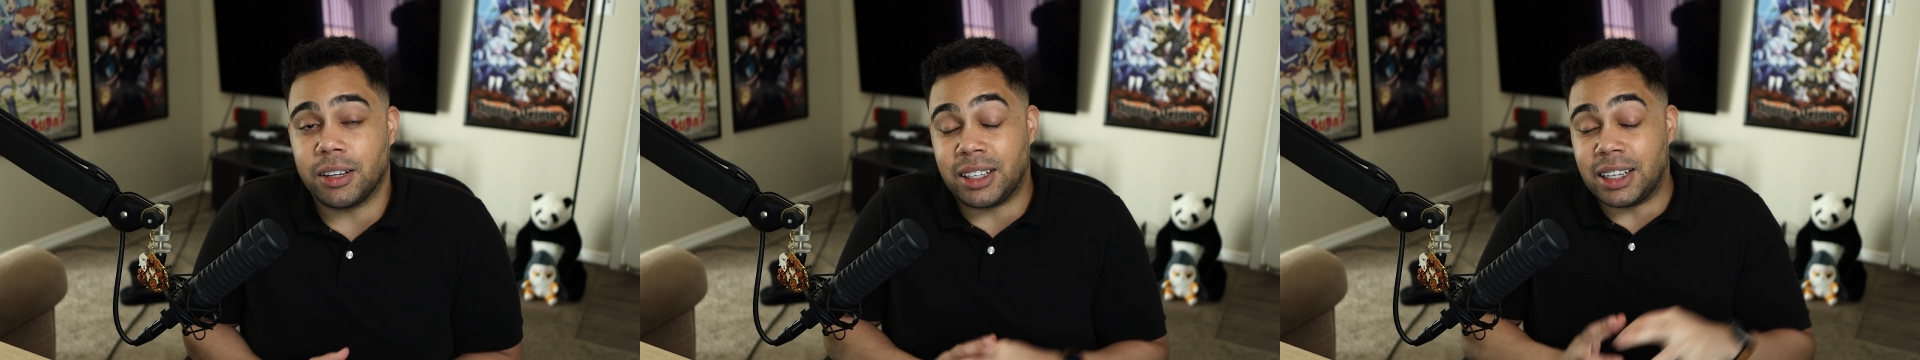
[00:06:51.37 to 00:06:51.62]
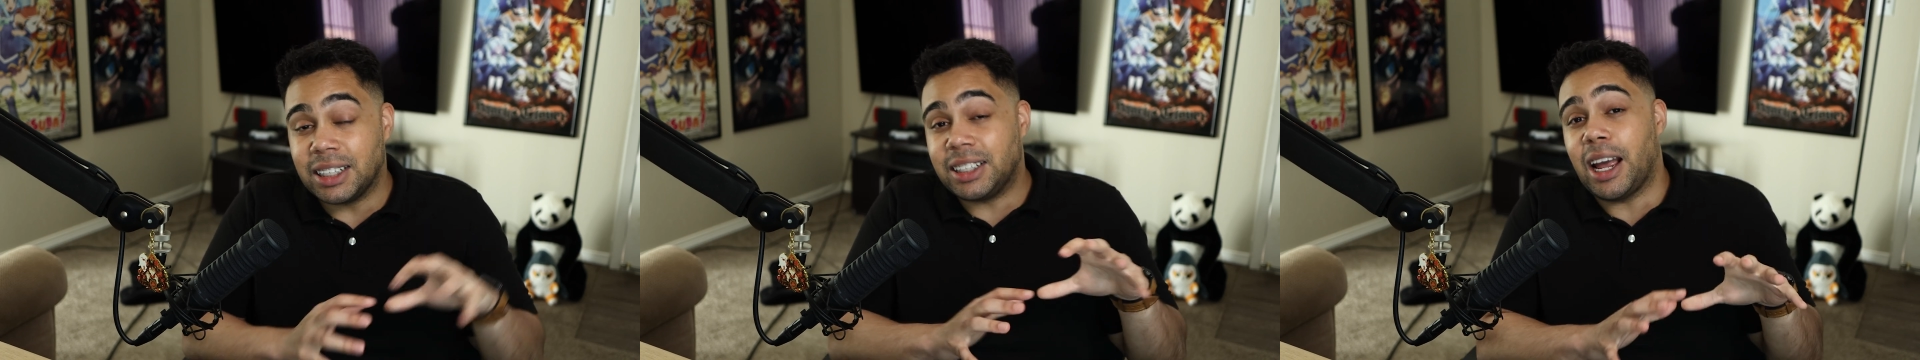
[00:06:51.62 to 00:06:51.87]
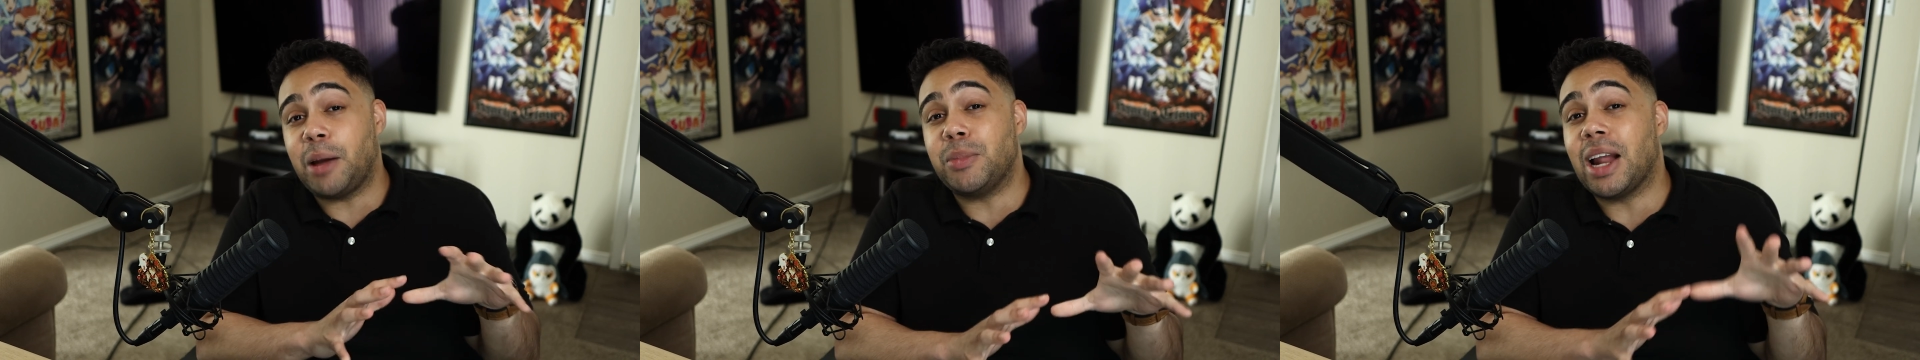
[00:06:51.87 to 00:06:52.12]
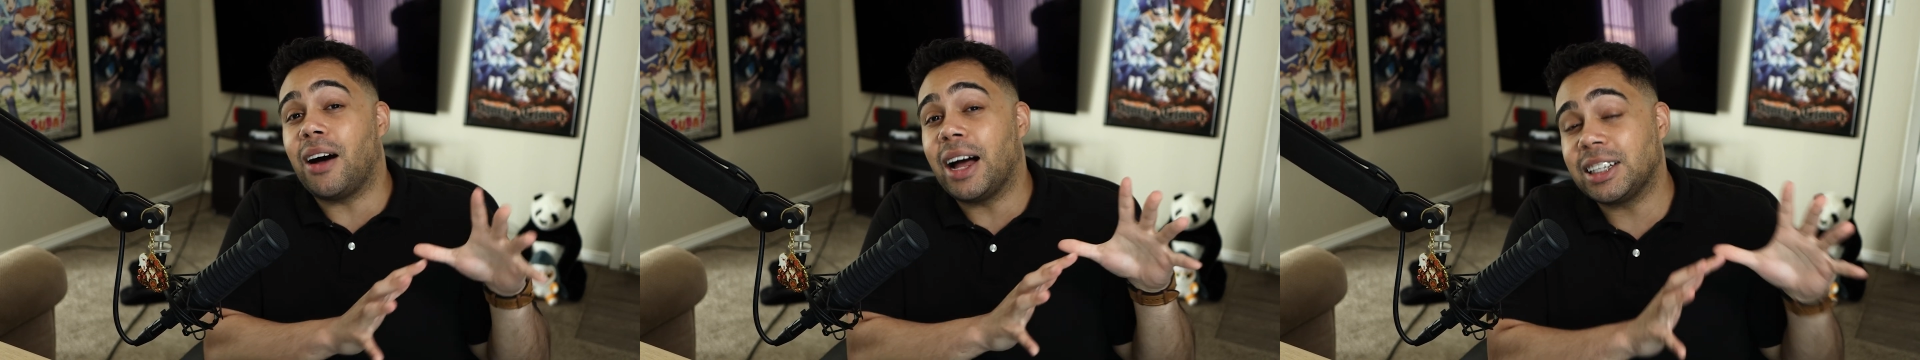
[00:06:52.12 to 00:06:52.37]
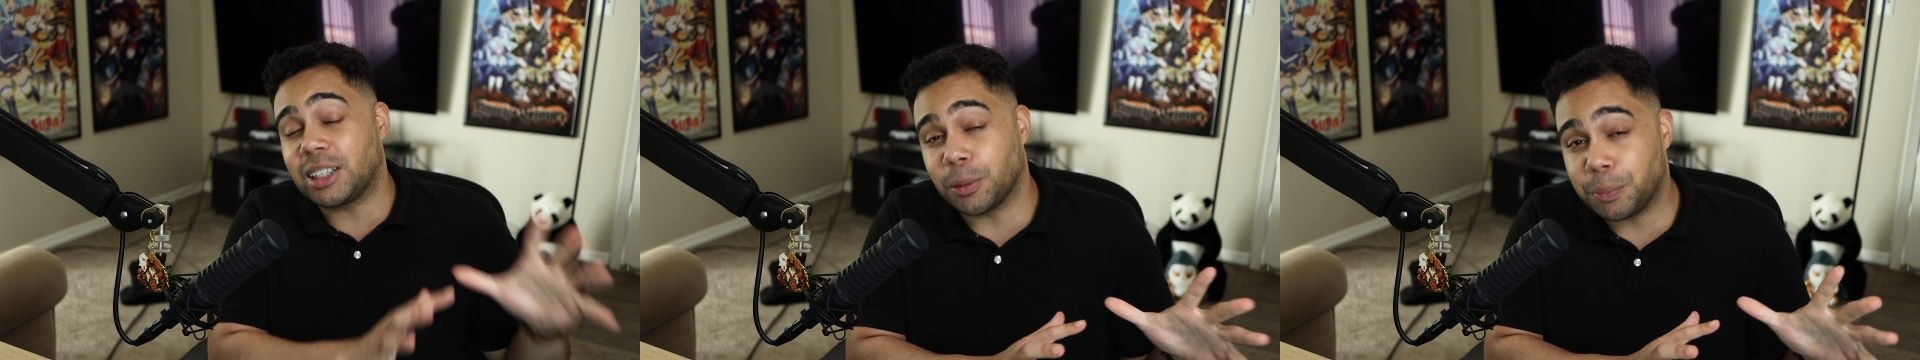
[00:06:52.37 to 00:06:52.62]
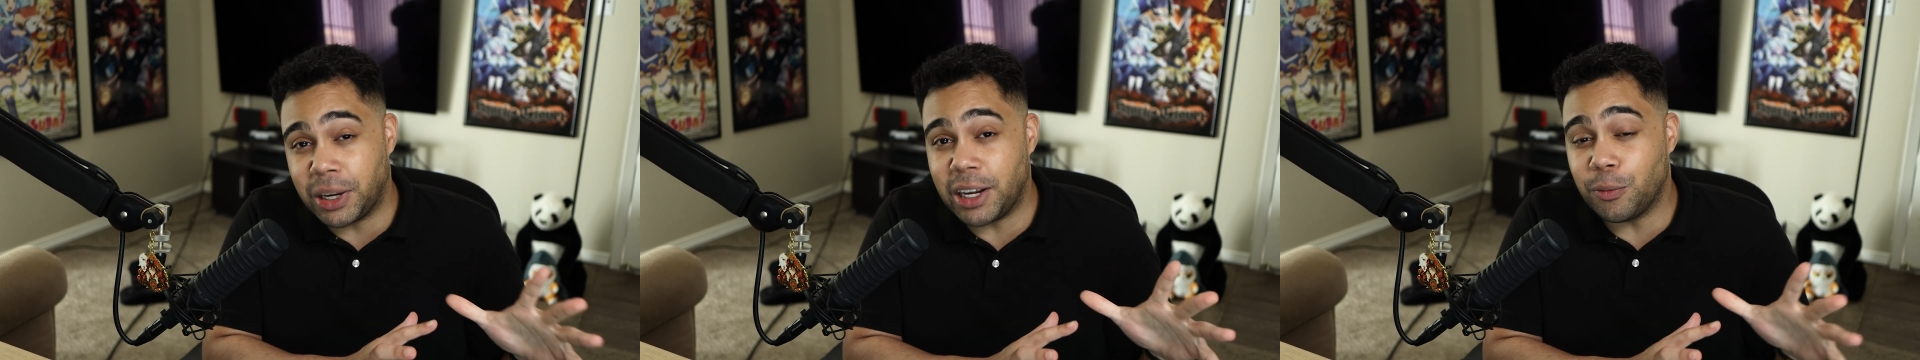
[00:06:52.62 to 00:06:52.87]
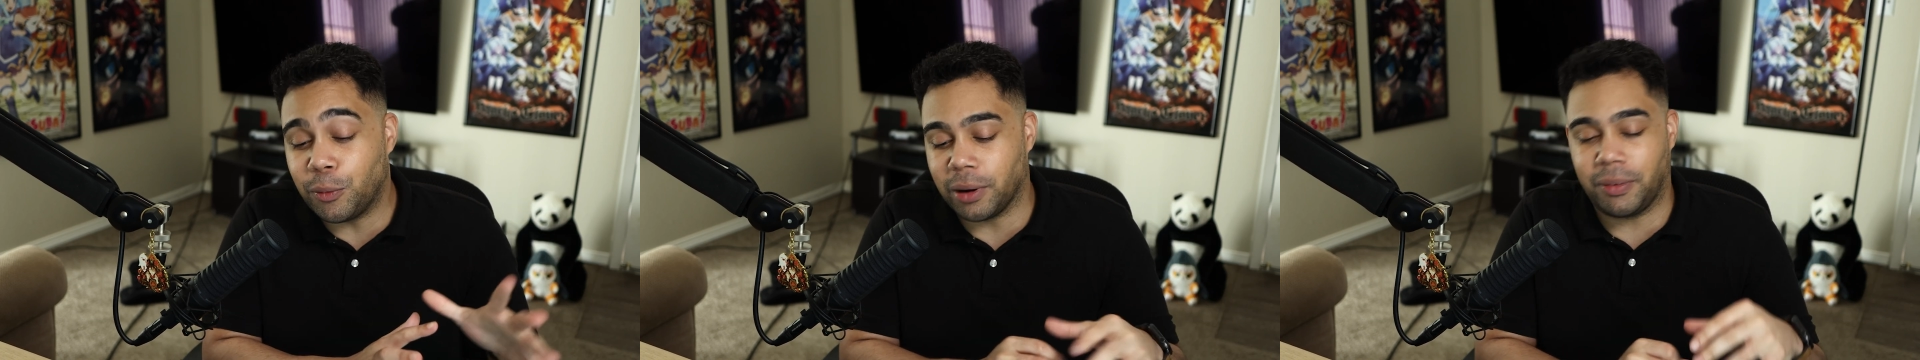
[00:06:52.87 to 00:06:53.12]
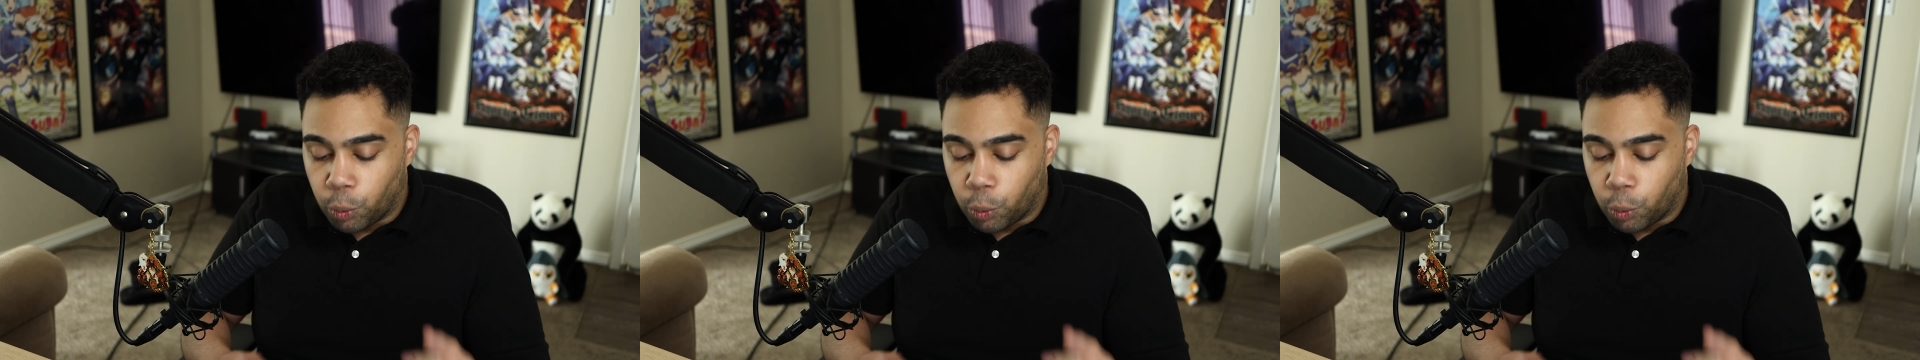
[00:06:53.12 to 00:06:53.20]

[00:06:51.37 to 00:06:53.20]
this game now has to compete with.